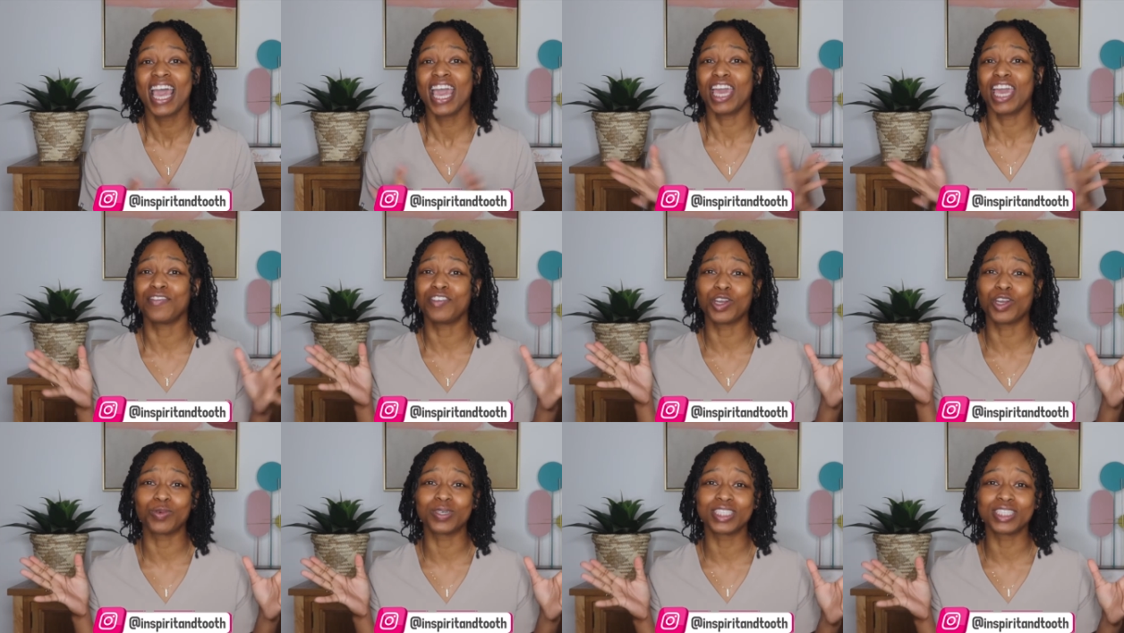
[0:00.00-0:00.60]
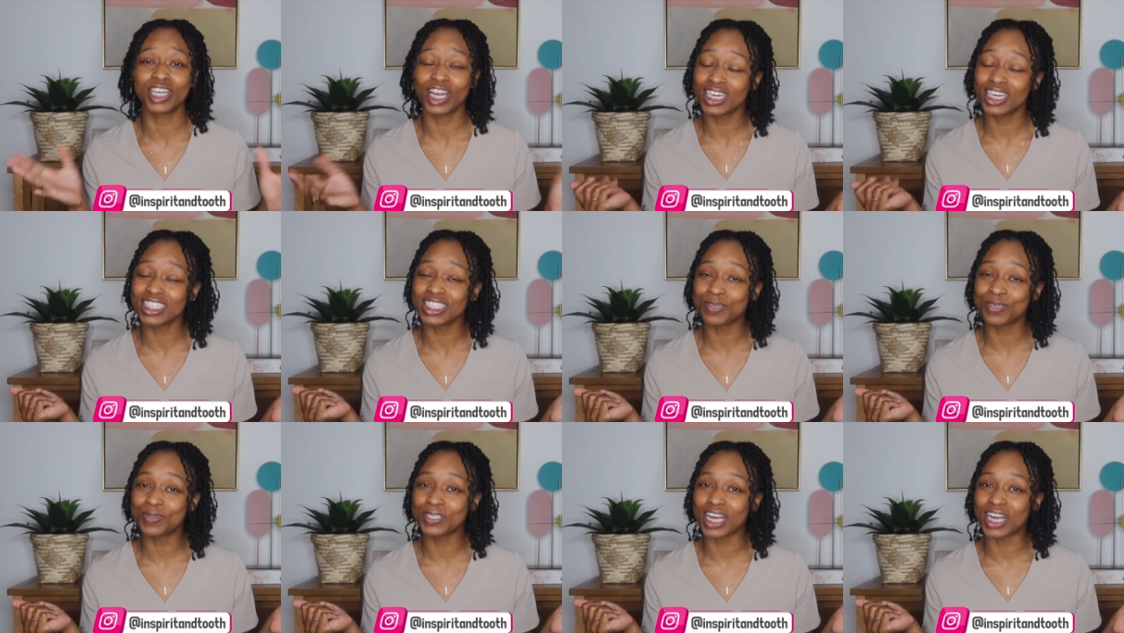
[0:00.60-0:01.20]
If you're a returning
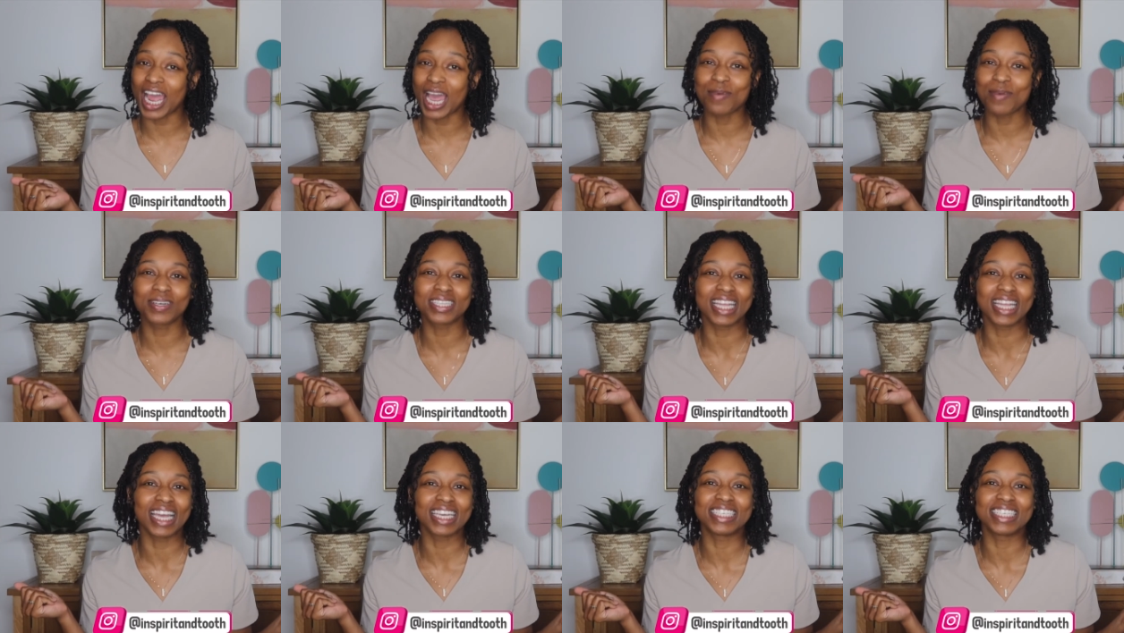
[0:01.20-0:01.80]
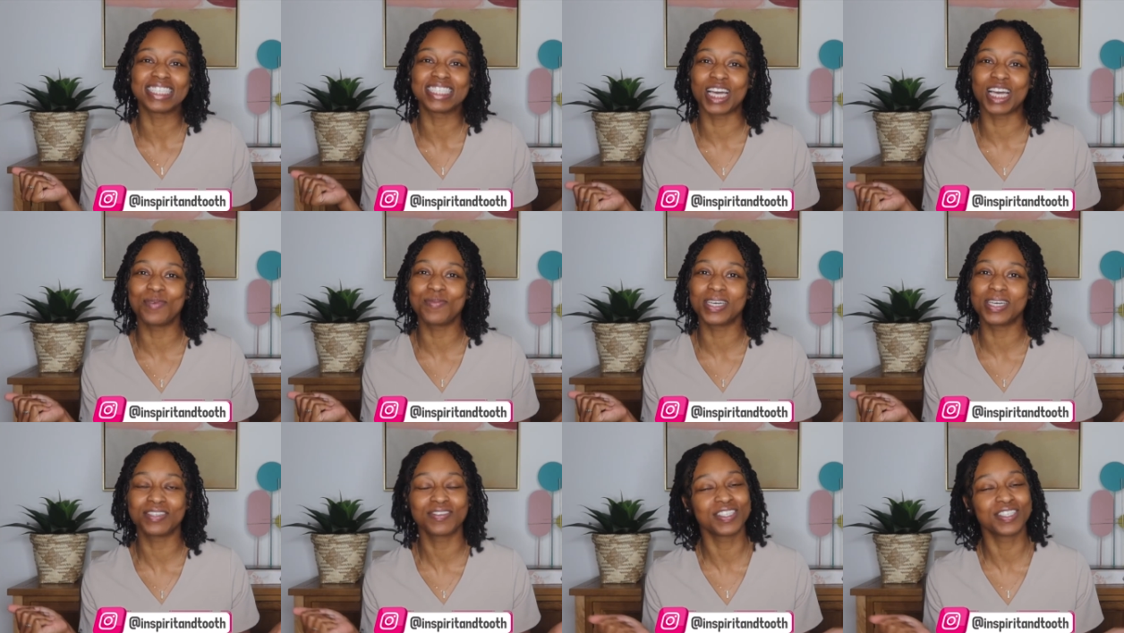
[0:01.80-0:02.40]
subscriber, thank you so
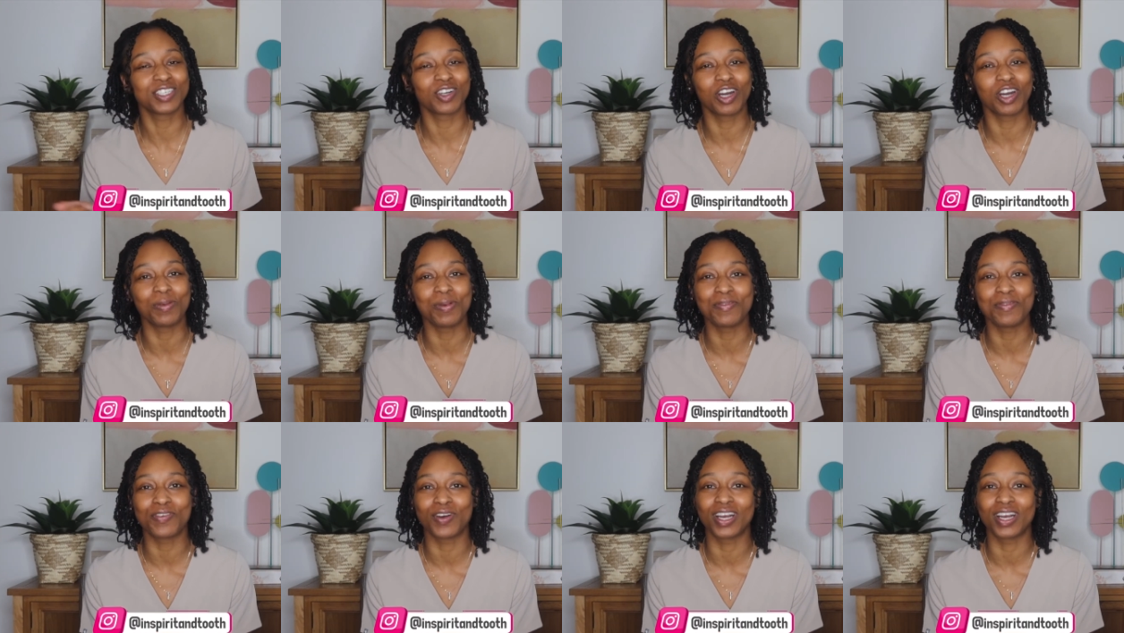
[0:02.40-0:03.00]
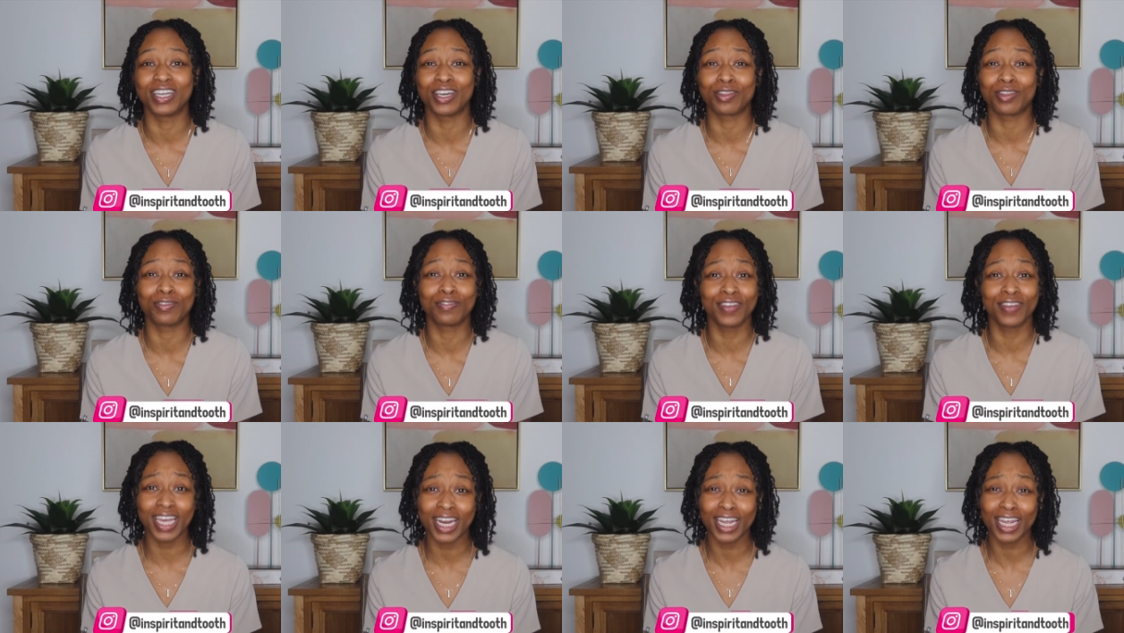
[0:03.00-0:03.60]
much for joining me for another
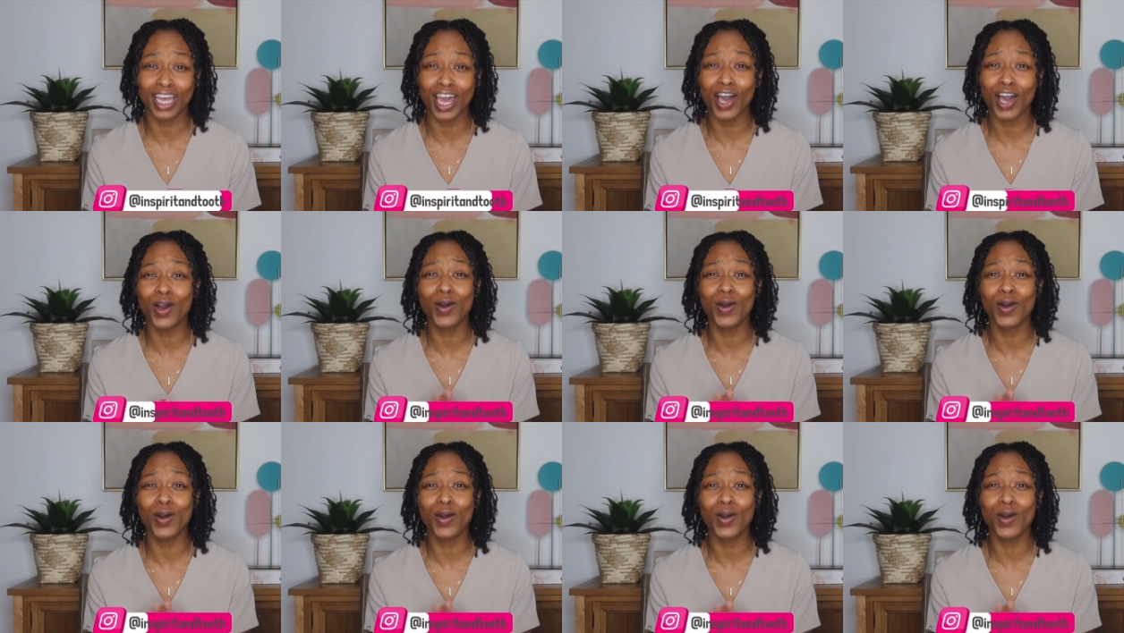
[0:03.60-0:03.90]
video.